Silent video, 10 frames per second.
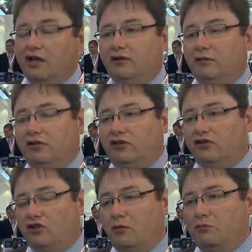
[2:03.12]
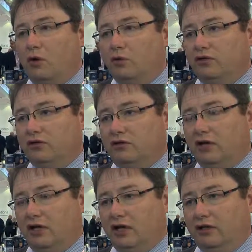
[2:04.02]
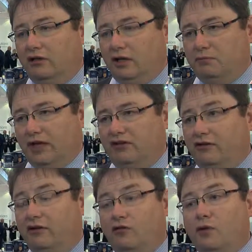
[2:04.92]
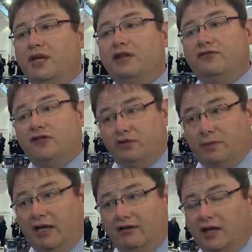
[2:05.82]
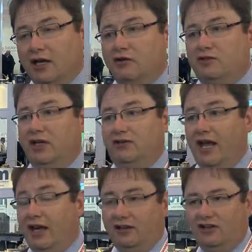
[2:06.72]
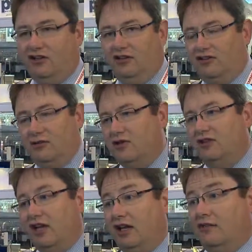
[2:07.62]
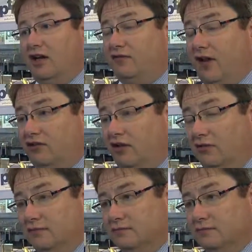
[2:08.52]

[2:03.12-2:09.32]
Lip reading: to stop molds and bacteria forming in the first place, which means the air conditioning system isn't sending it around the factory.